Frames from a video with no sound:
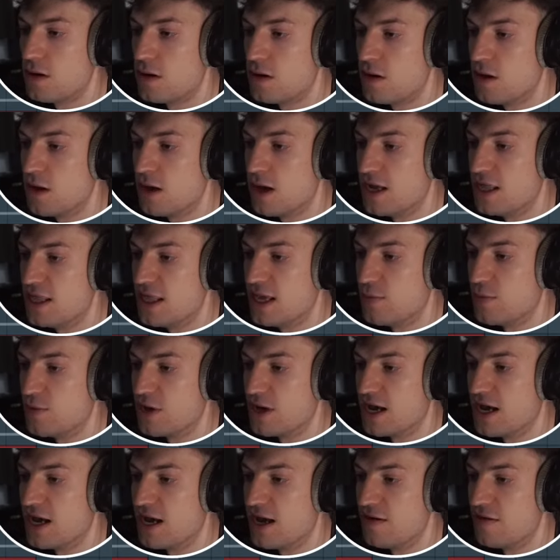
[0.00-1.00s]
And then we
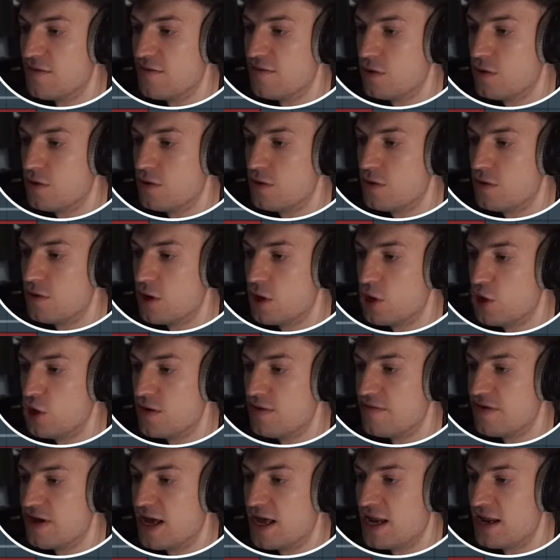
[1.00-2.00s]
have
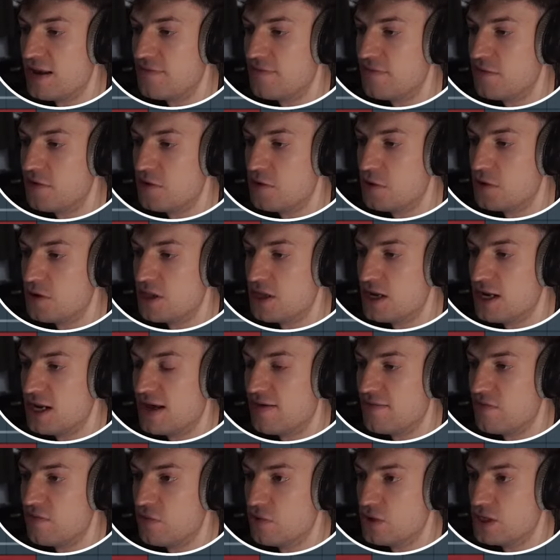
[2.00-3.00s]
another LFO on the
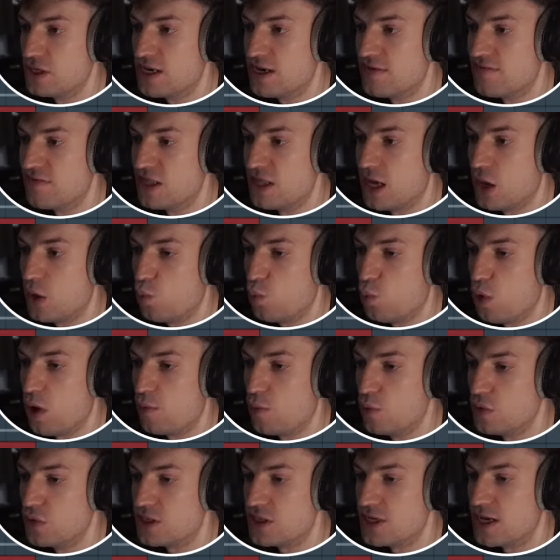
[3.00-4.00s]
level to give it that
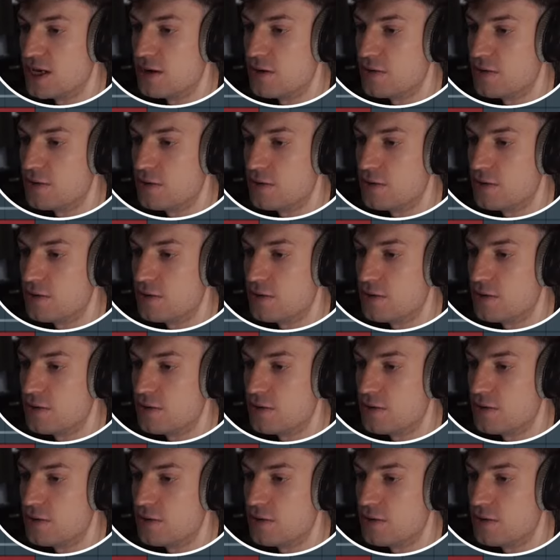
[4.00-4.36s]
wobble sound.